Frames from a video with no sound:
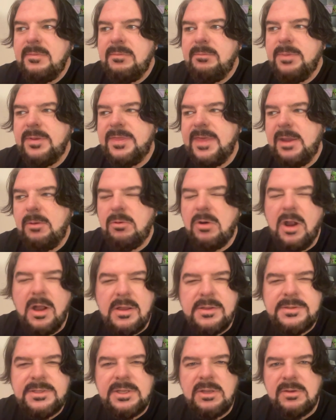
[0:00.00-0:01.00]
But they were
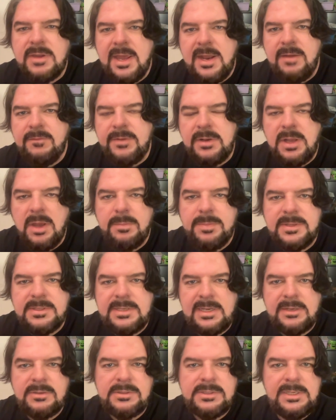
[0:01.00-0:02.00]
also kind of an
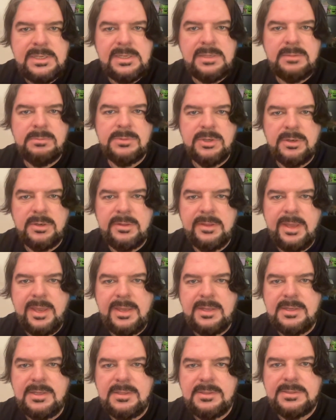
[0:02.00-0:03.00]
up-and-down team during
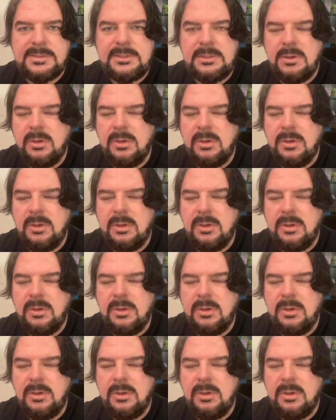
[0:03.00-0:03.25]
the 80s.